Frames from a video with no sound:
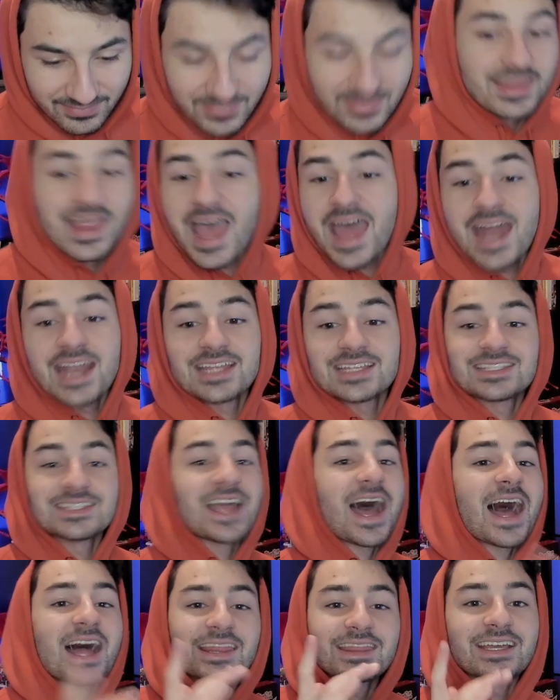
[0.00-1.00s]
That is
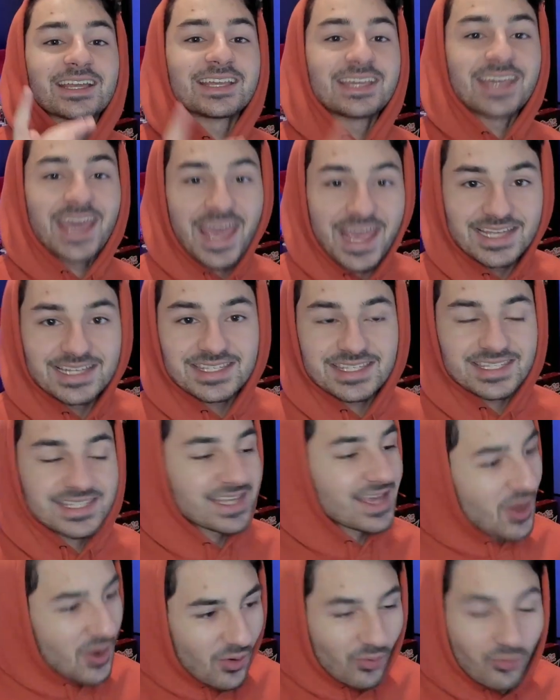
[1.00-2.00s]
not the case
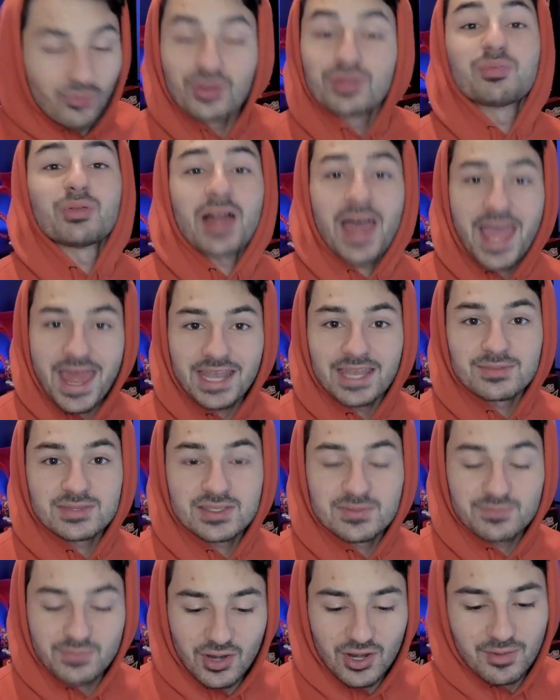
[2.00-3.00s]
with Platinum
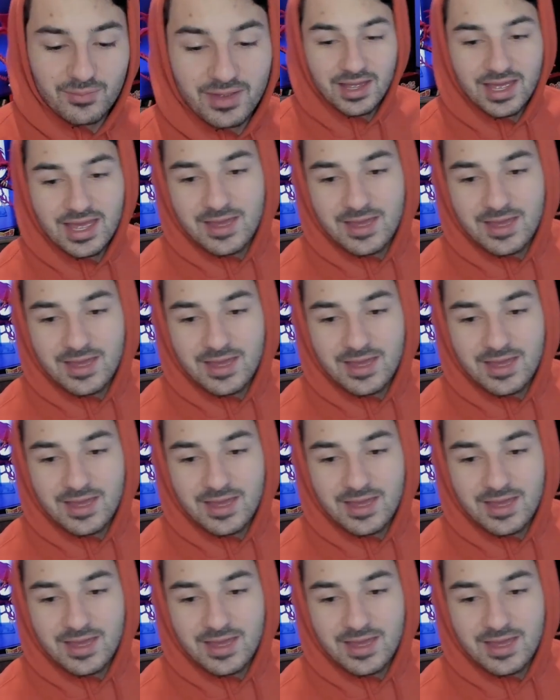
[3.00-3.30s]
Sperm